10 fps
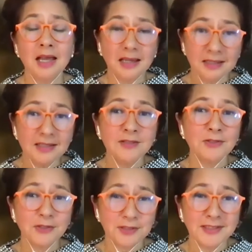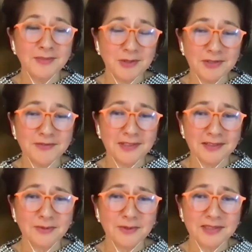and internally
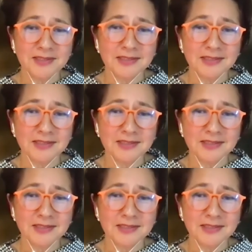motivated ones?